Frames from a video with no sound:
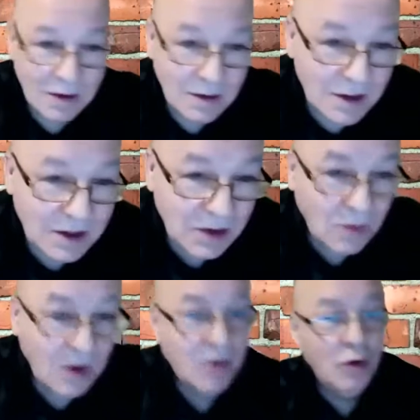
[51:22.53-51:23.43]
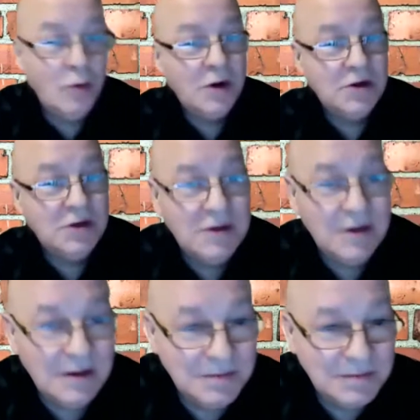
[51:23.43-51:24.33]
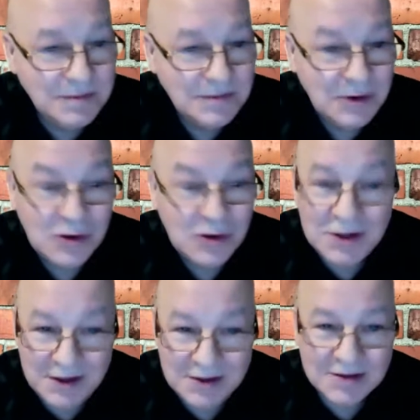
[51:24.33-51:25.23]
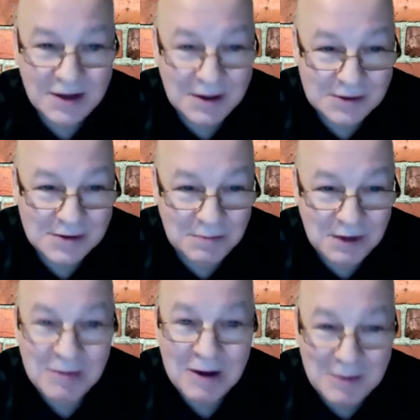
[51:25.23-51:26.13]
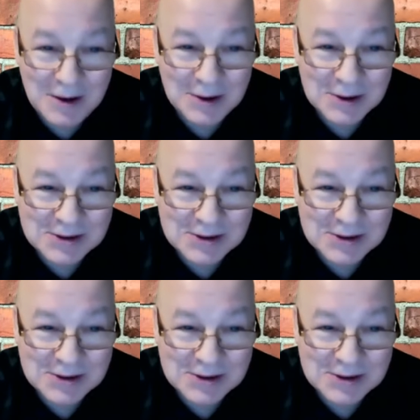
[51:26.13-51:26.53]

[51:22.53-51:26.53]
like you, I grew up watching um, Giant Haystacks, Mick McManus.